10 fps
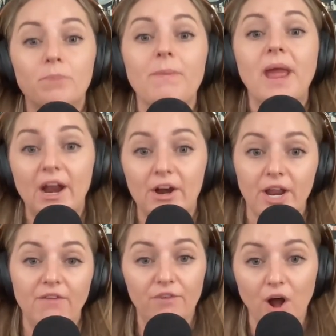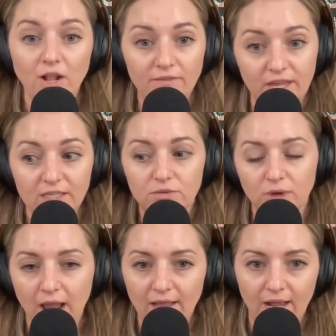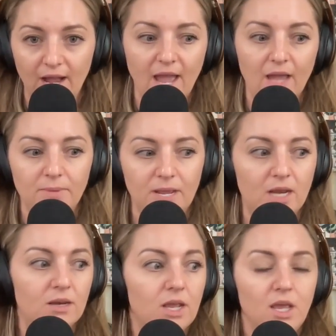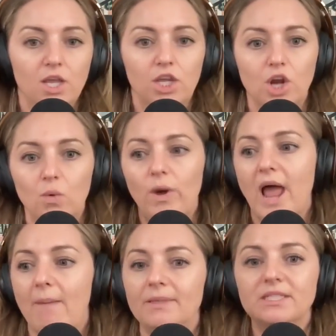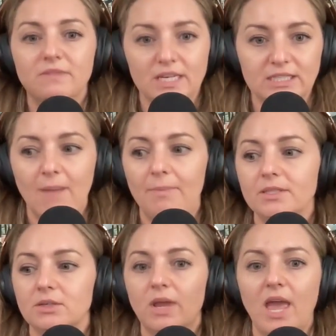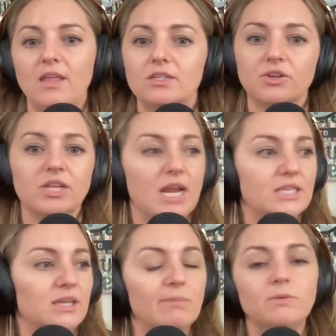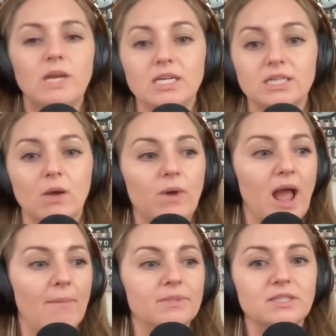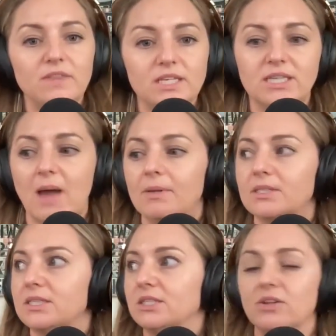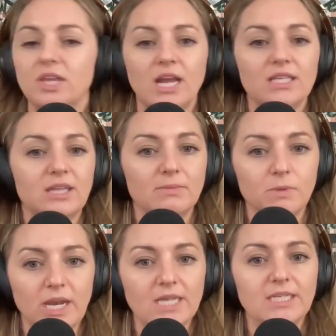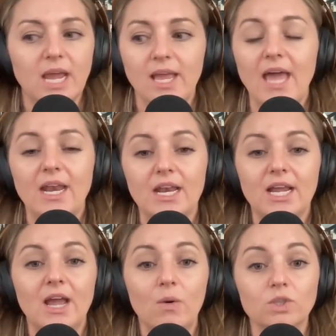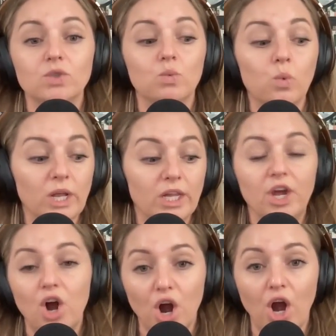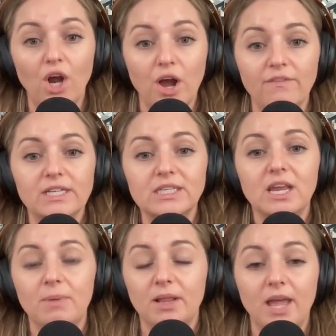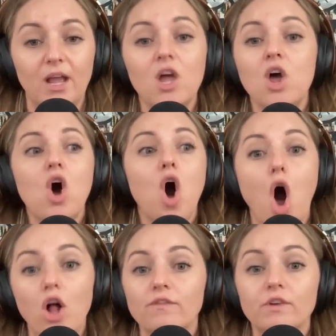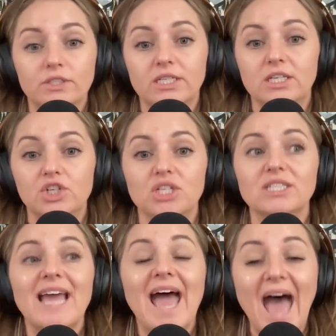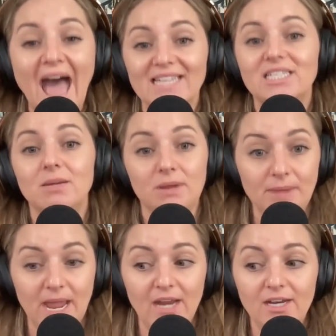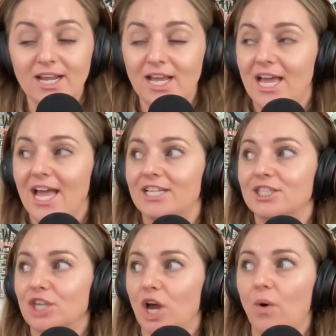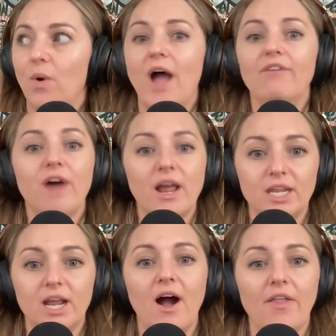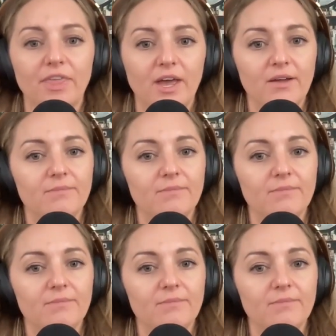preparing for all of this, right? Like I had been, you know, what happens if this happens? Okay, these are the next steps we need to take. What happens if this happens? These are the next steps we need to take. And it was really hard, obviously, but like all of those decisions had to be made. And so I finally got